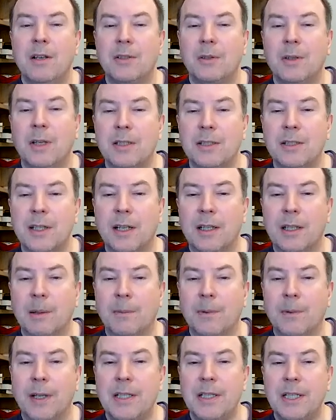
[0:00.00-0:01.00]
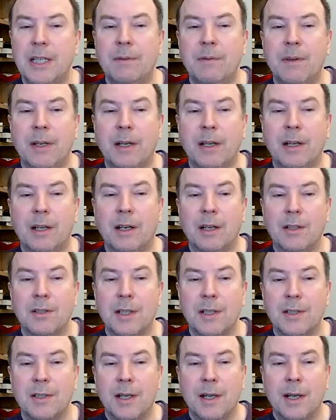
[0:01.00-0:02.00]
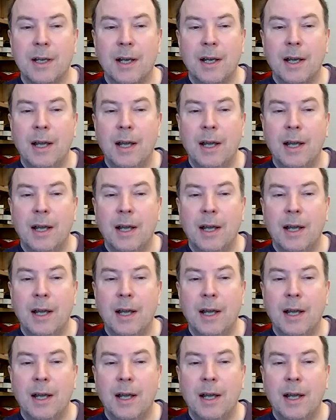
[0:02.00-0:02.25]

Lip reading: So I signed up for these evening classes,